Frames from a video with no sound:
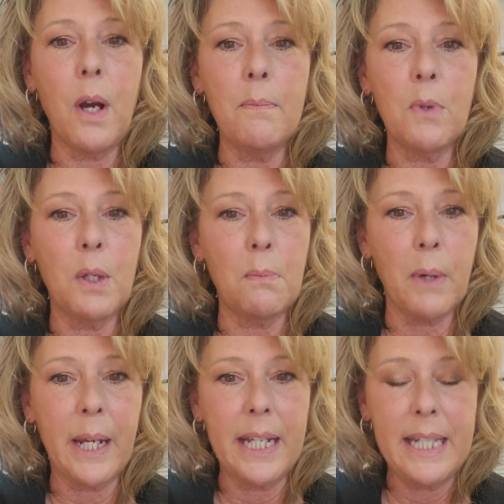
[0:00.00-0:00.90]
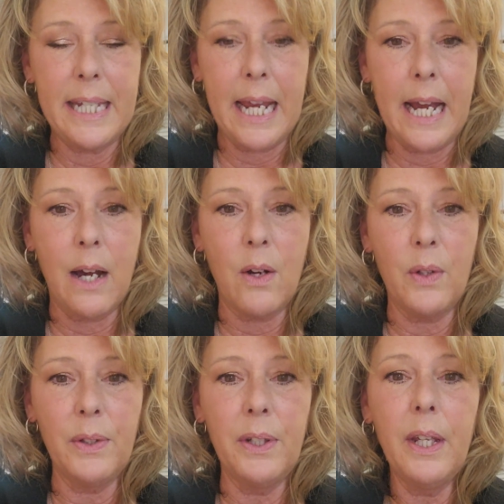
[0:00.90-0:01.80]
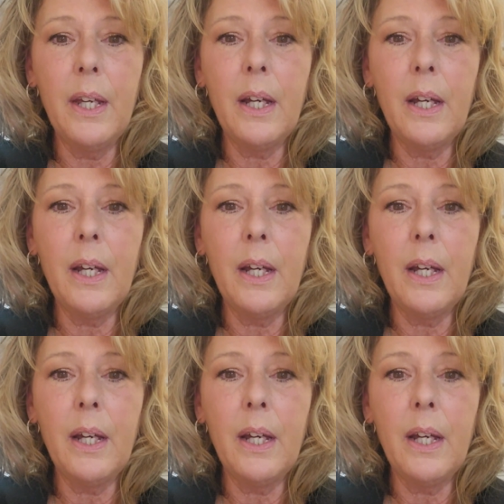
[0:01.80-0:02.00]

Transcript: I'm going to break it down.